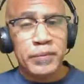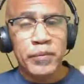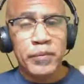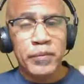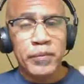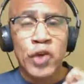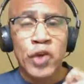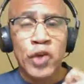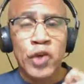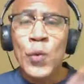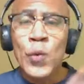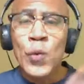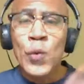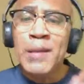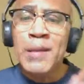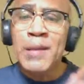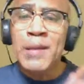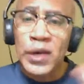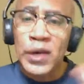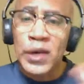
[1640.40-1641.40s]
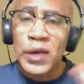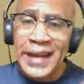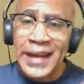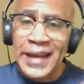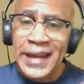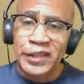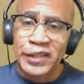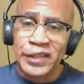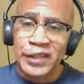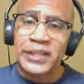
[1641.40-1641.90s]
you're way more
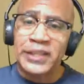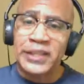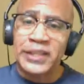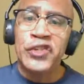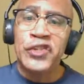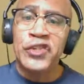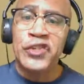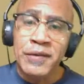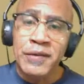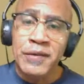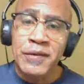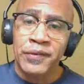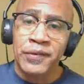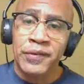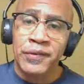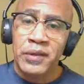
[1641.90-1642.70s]
likely to achieve